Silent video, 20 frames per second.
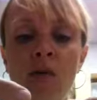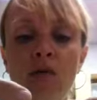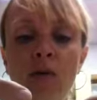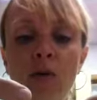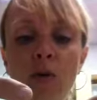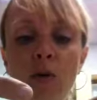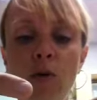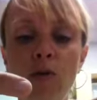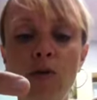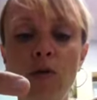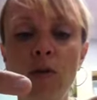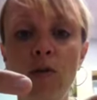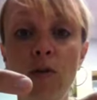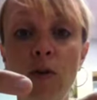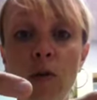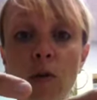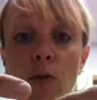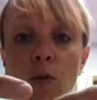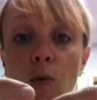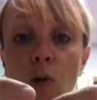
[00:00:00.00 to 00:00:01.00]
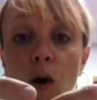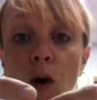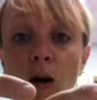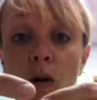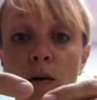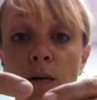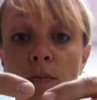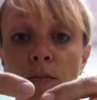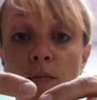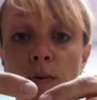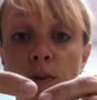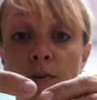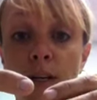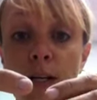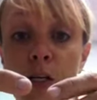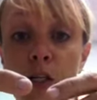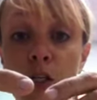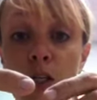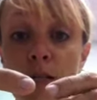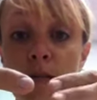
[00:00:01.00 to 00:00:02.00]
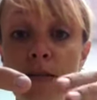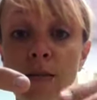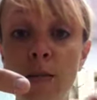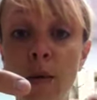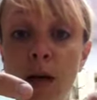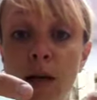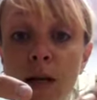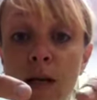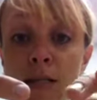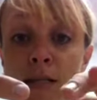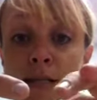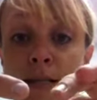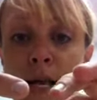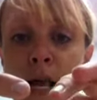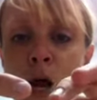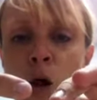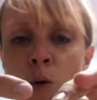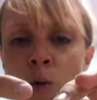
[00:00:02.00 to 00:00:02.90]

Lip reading: for those of you who are perfectionists among us,